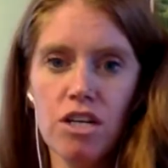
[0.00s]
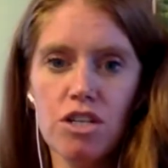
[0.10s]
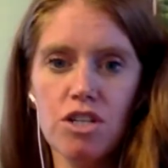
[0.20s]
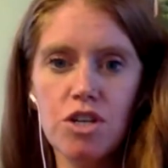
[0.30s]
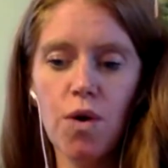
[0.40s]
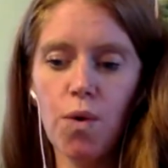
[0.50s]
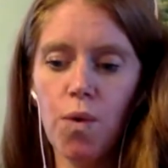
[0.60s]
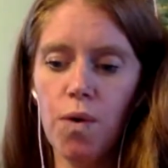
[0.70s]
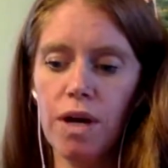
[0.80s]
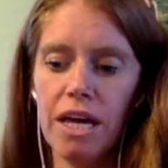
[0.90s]

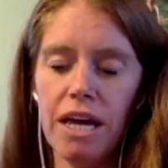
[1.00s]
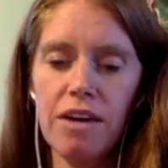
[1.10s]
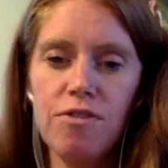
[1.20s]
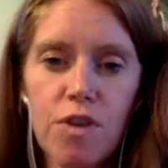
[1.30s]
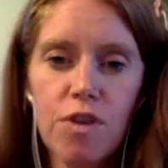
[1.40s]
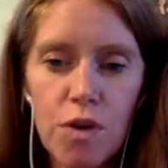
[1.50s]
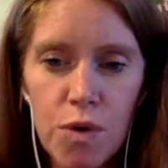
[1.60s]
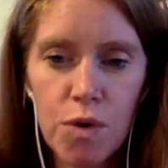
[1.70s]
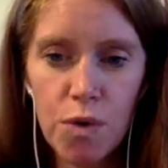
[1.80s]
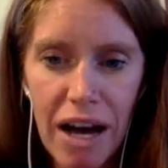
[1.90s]
So if
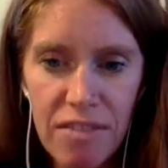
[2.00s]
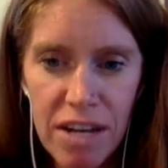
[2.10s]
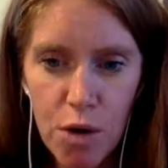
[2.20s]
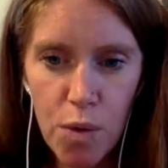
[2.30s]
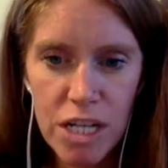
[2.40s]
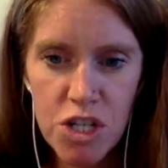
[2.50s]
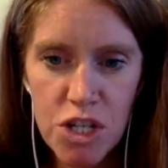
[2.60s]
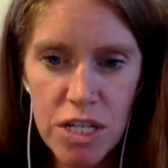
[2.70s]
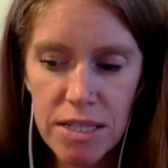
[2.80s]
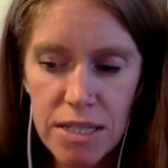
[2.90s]
you have any
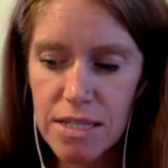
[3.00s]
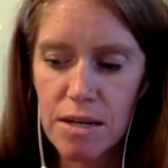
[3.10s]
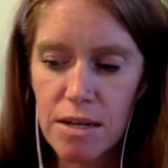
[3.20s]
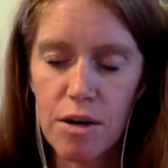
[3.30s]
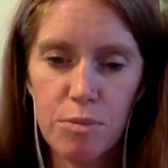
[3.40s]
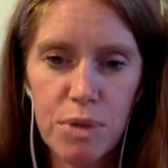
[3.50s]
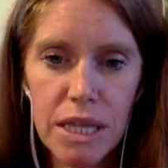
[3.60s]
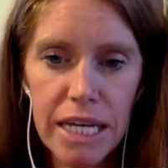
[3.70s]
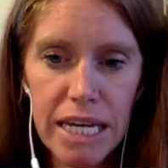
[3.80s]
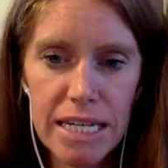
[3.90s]
questions,
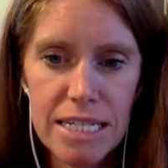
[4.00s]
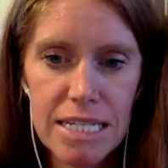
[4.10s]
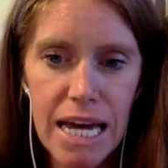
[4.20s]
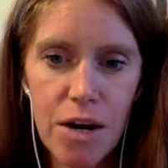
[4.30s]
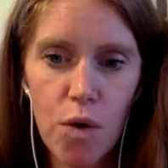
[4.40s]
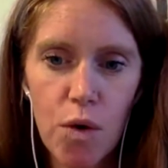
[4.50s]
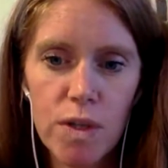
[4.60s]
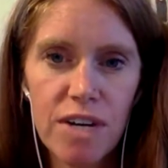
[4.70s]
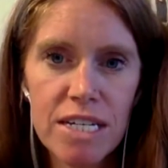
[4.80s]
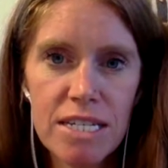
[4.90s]
please get a hold
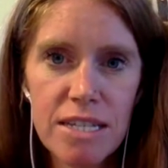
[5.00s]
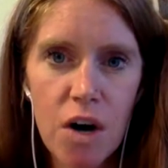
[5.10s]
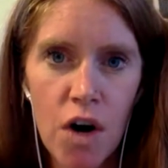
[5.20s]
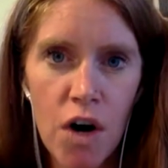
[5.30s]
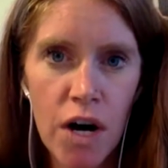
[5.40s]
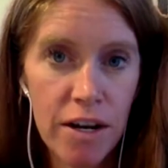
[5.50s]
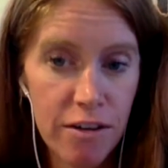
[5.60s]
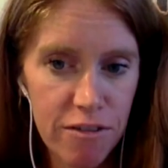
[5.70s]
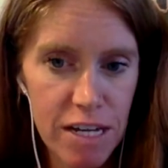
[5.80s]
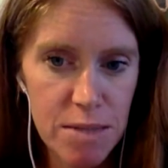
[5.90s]
of us on
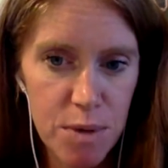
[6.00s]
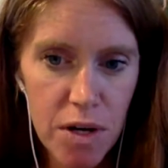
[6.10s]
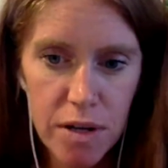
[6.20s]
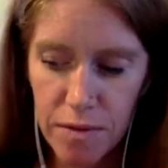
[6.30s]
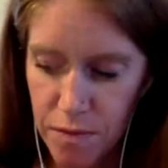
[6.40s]
Facebook.